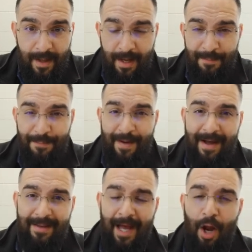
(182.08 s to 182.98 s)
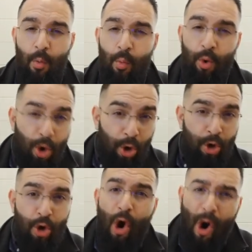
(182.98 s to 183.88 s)
In fact, that
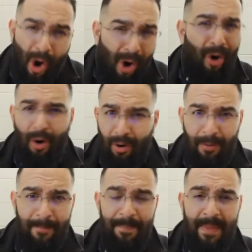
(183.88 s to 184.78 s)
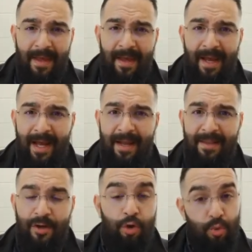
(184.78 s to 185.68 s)
word all
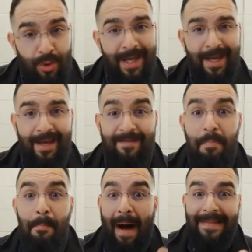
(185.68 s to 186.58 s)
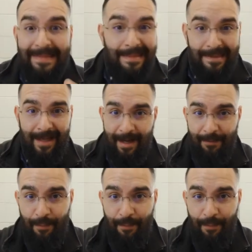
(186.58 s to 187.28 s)
in the Greek is panta.